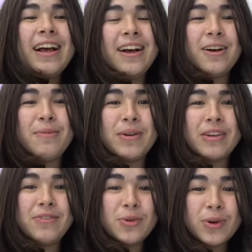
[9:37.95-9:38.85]
But
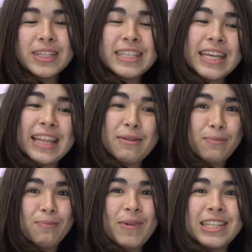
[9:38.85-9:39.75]
if you want it,
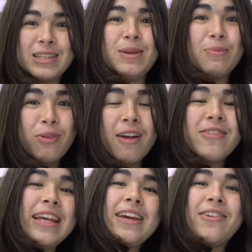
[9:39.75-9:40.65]
then message me
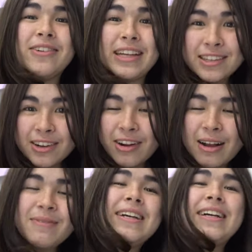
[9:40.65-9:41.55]
privately on
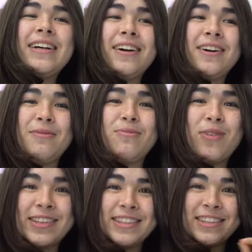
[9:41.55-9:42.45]
Instagram,
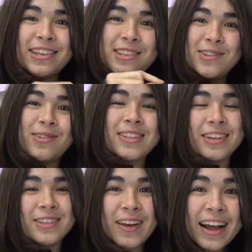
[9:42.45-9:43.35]

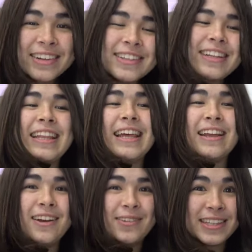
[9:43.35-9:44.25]
presence_starts_with_action.
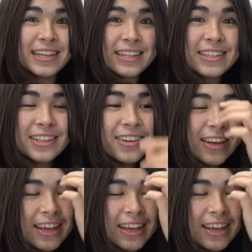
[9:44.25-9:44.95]
Then I will send it to you.